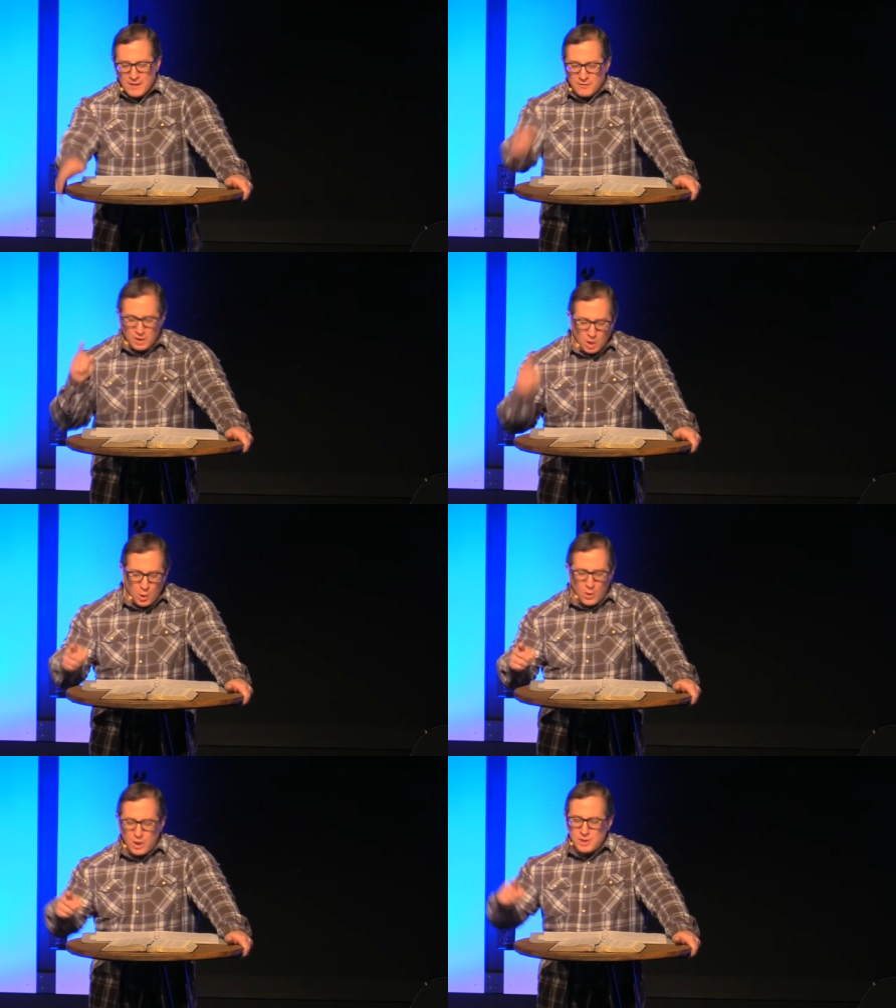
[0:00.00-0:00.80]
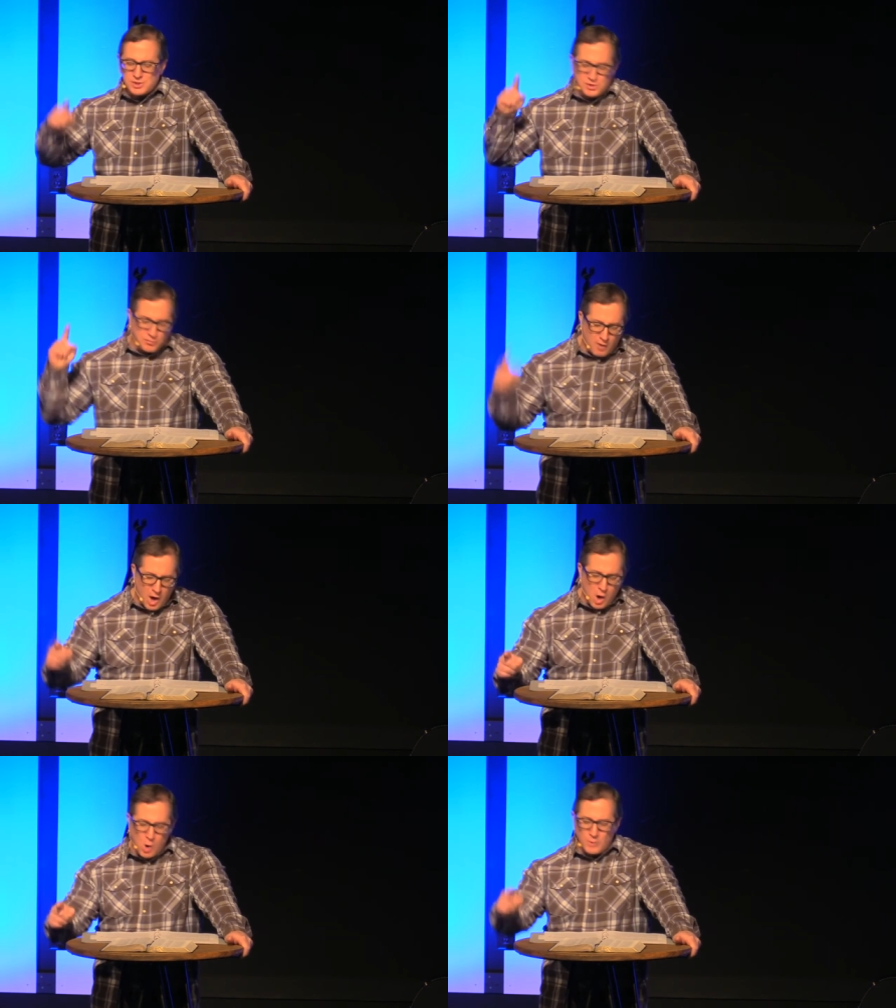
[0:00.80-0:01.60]
The Lord's
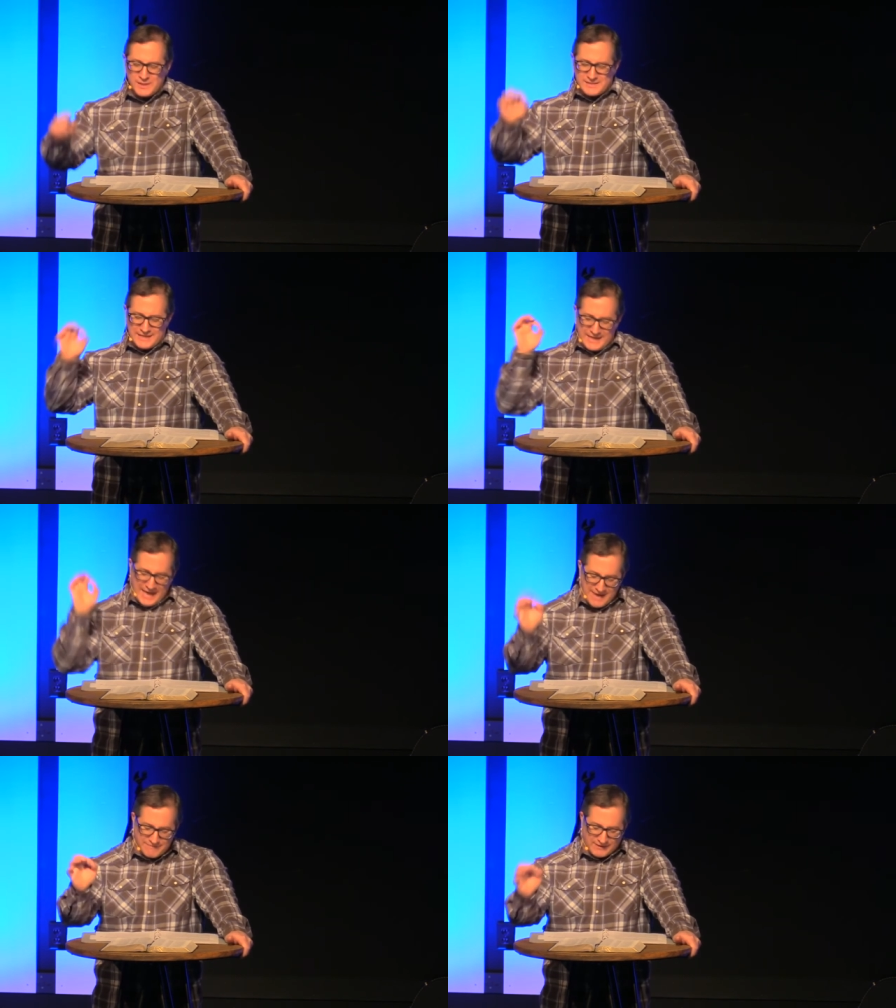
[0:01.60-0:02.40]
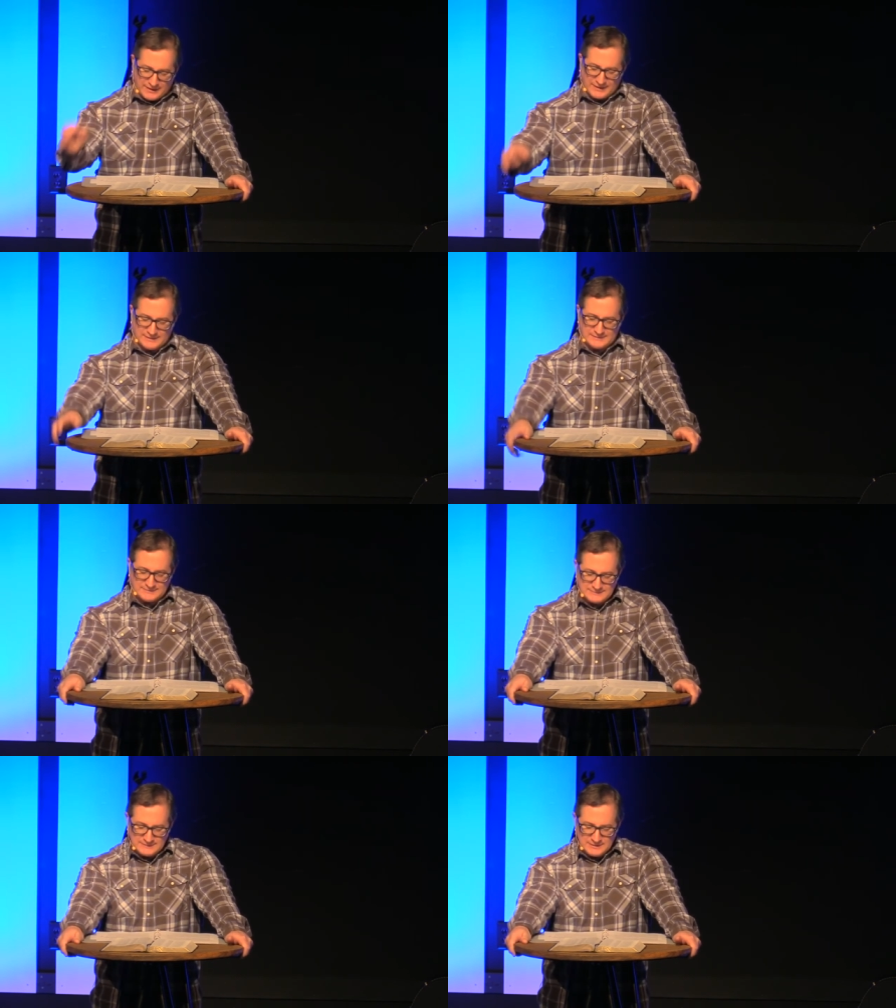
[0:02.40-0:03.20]
throne is in heaven.
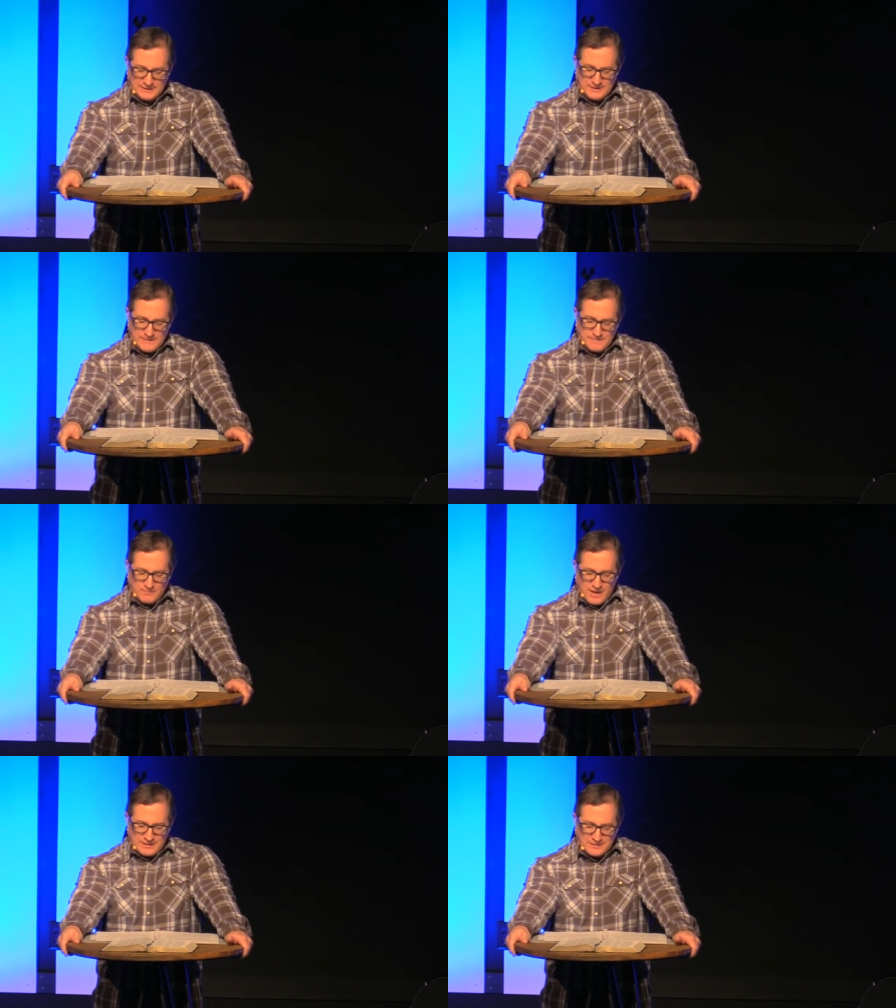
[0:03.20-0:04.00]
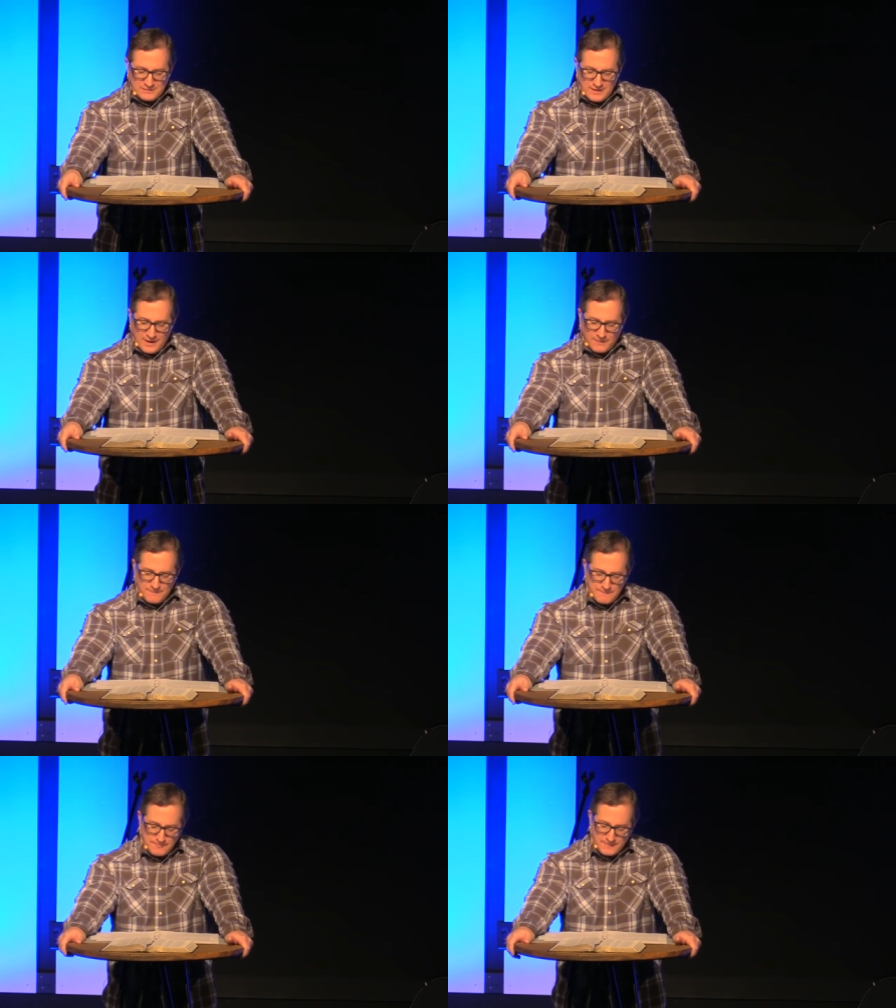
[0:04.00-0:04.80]
Write this
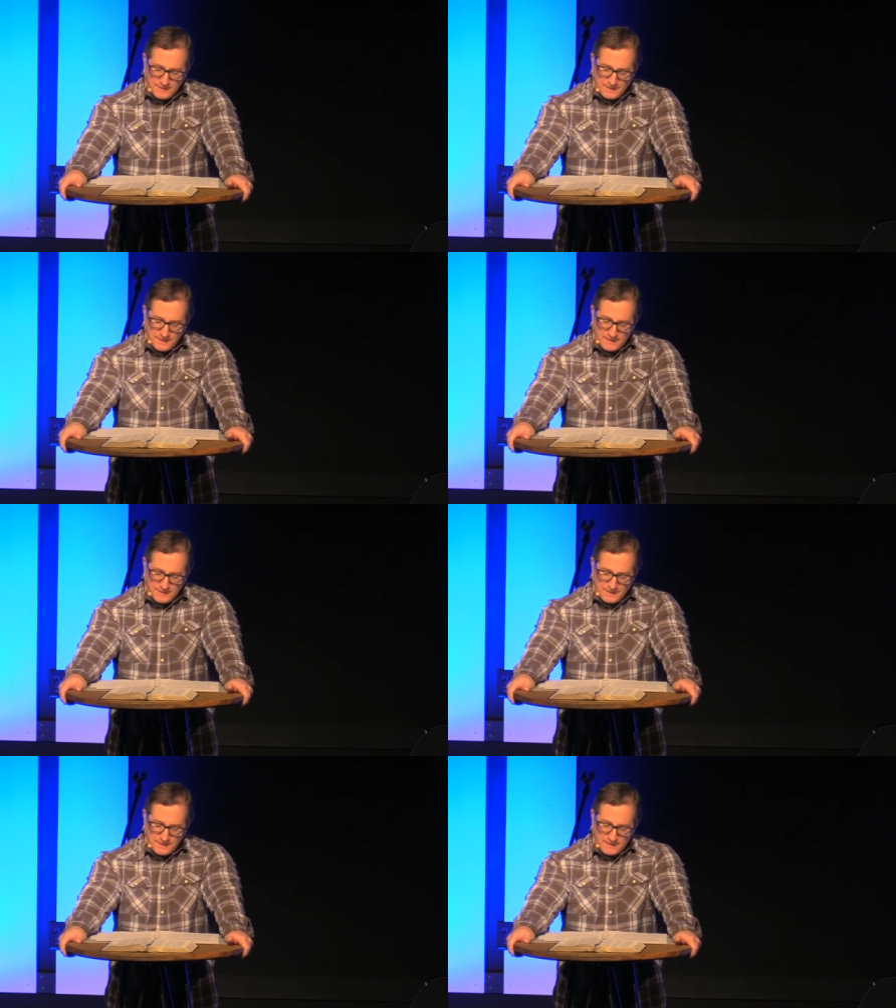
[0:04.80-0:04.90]
down.